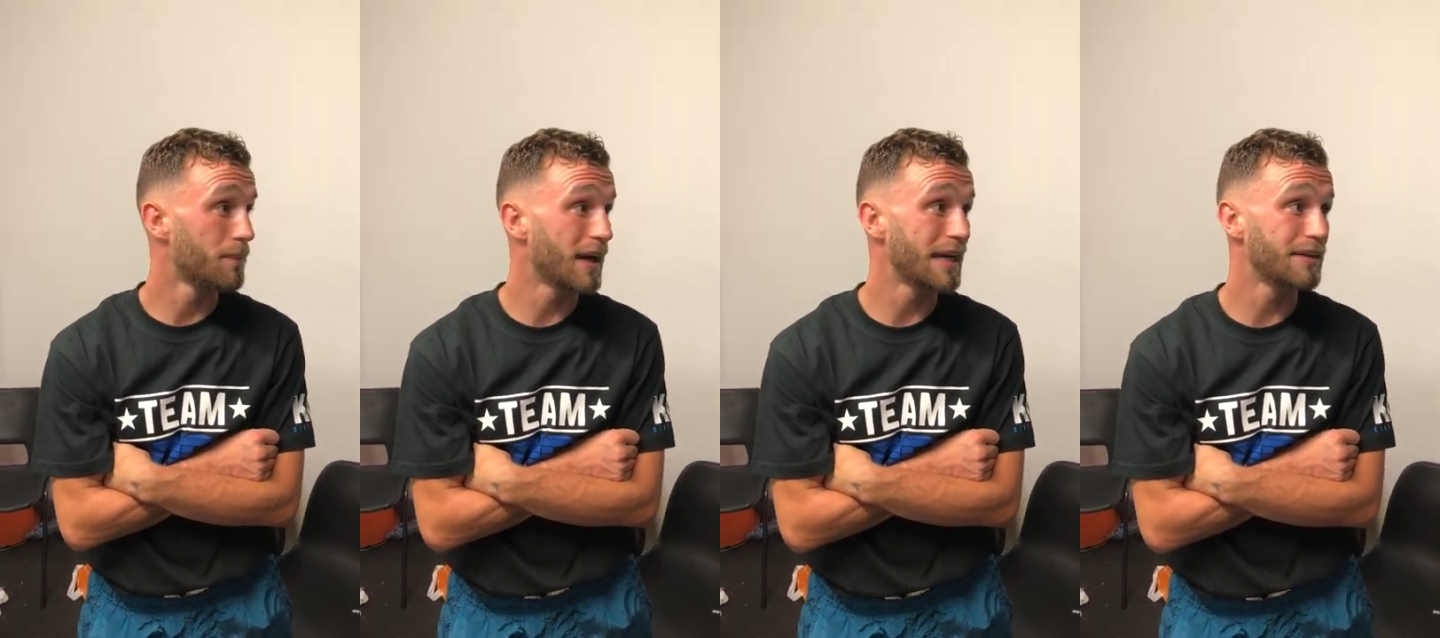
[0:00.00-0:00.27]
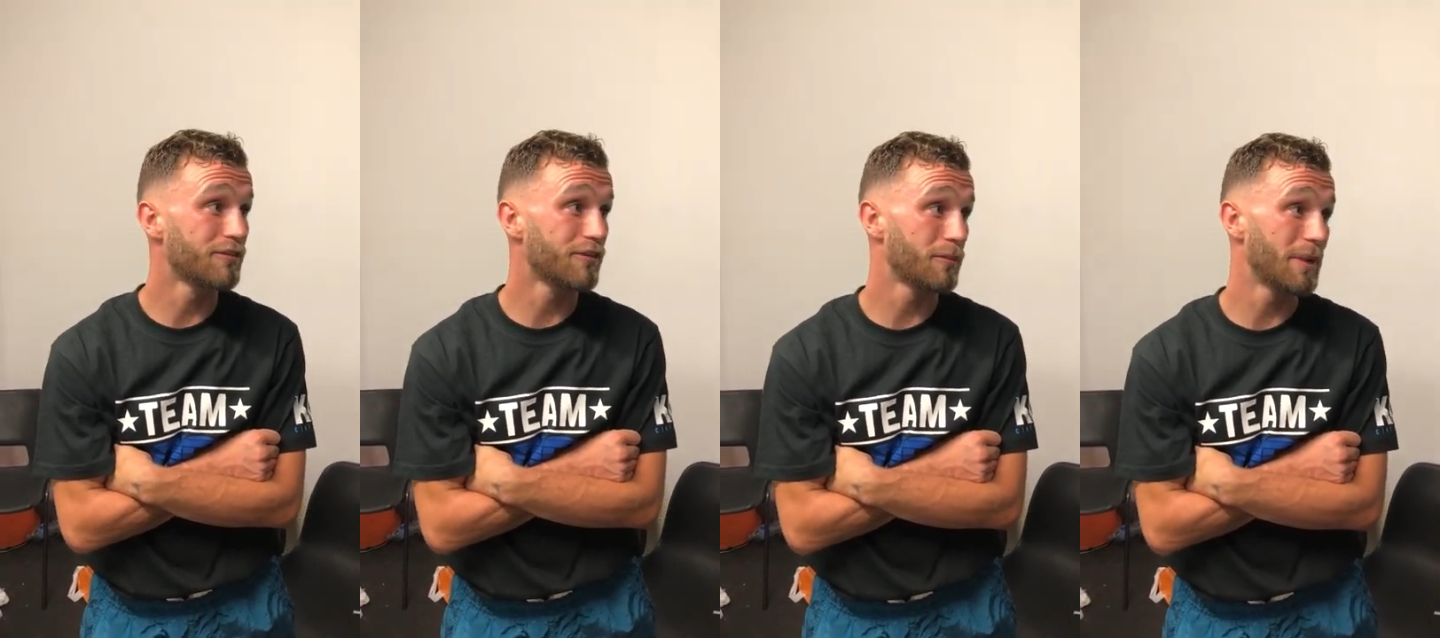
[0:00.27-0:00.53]

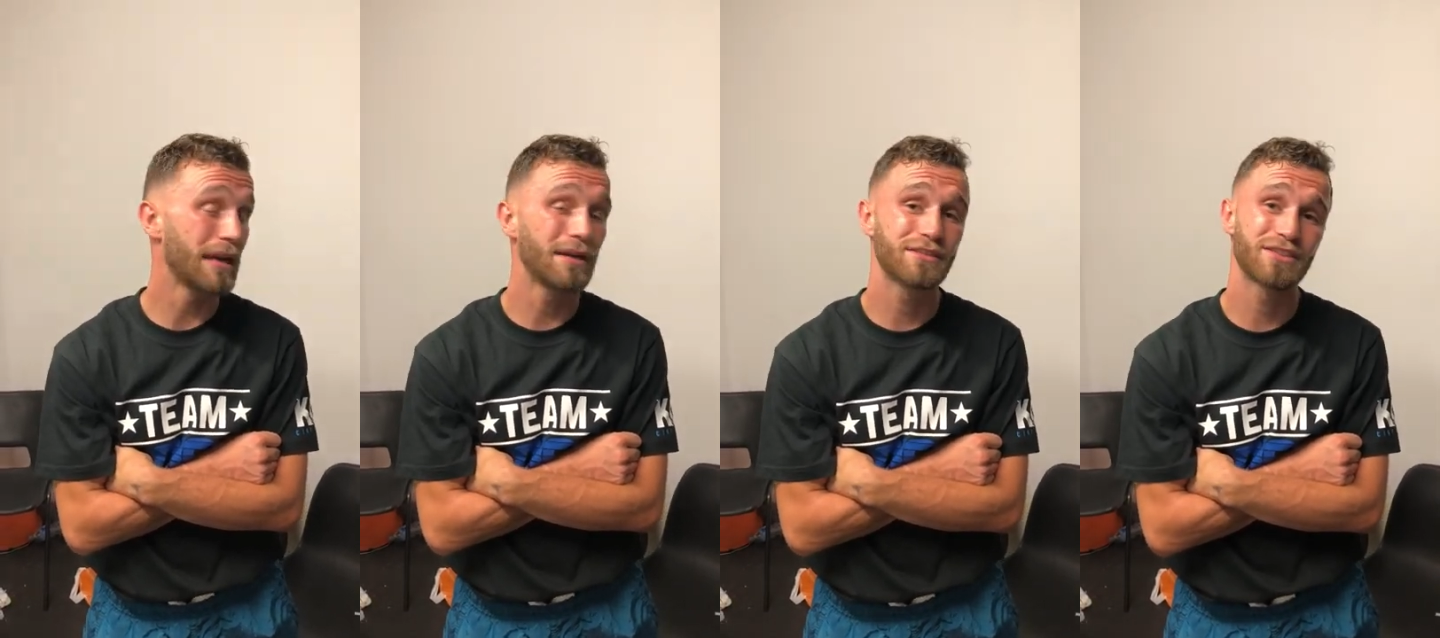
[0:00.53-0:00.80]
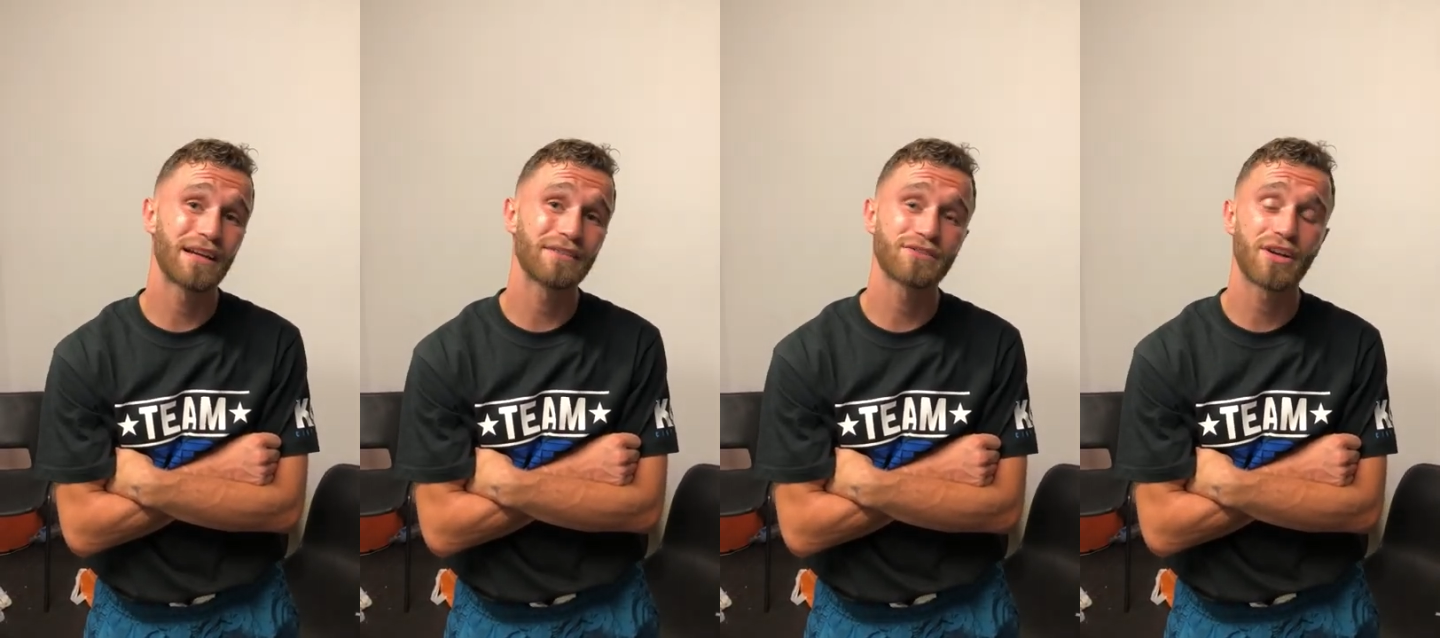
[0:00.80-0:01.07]
paying for me
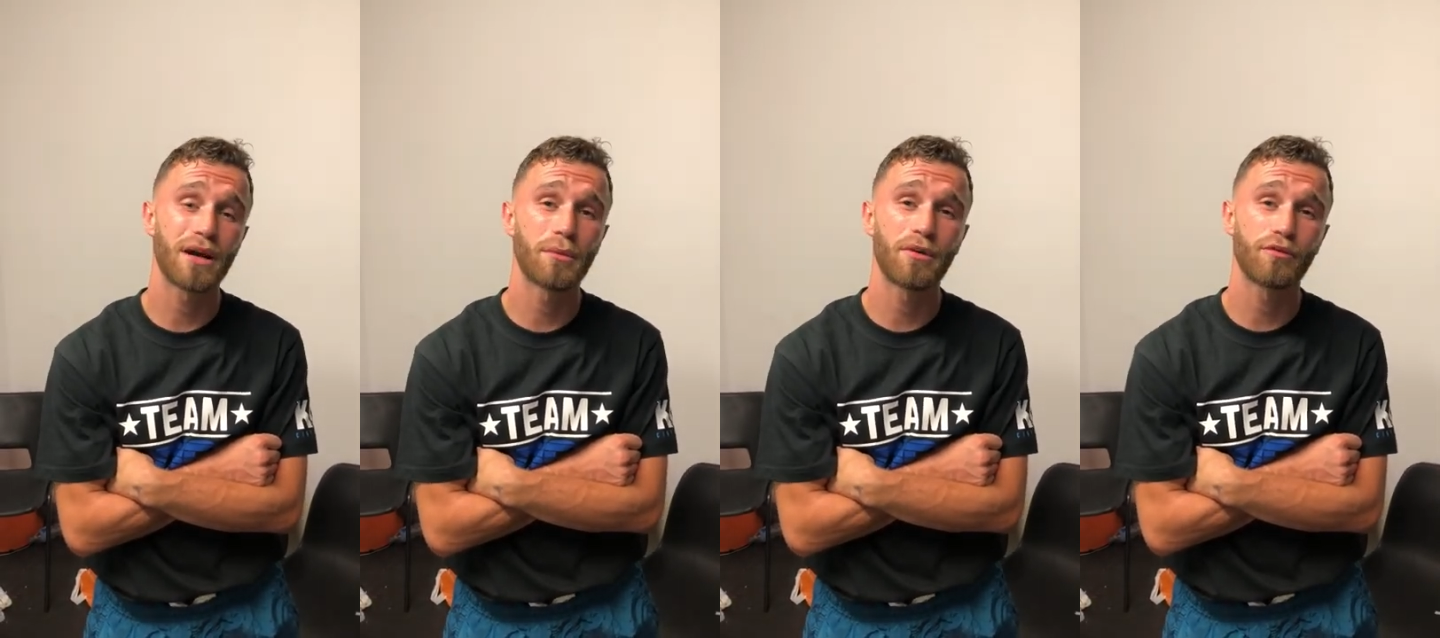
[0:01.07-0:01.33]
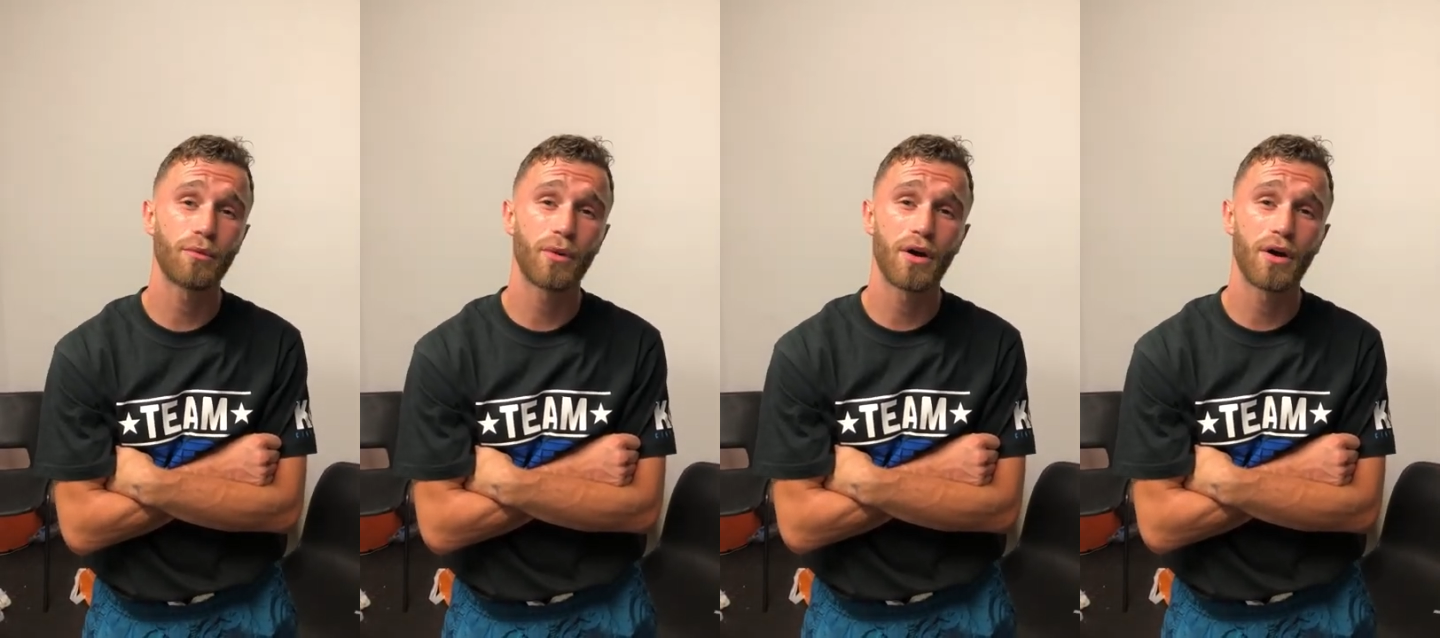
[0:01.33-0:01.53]
to take time off